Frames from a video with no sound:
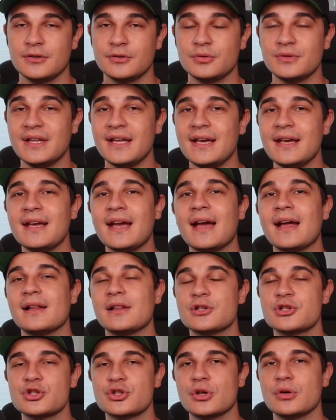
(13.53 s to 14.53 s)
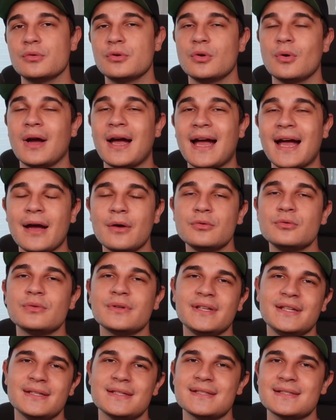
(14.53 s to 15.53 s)
Today I'll show you how to
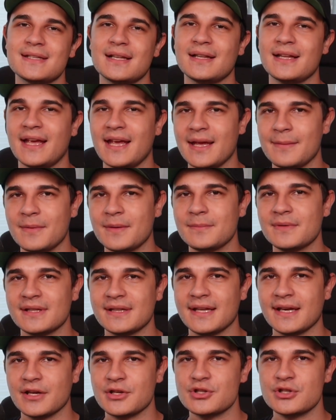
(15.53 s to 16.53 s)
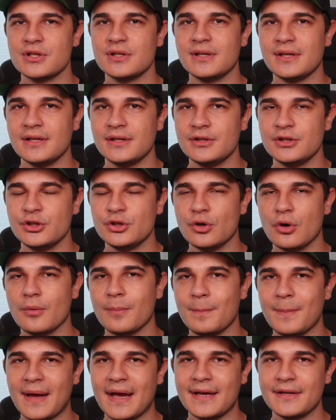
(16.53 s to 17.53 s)
install MMDetection in your
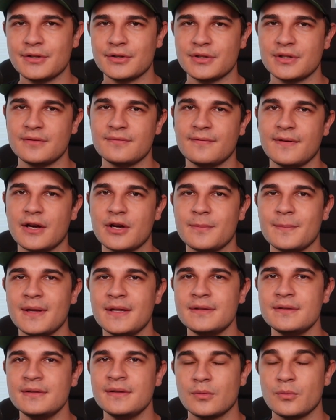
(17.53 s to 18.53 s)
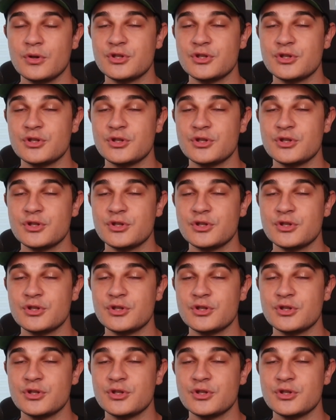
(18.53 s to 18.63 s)
Python environment,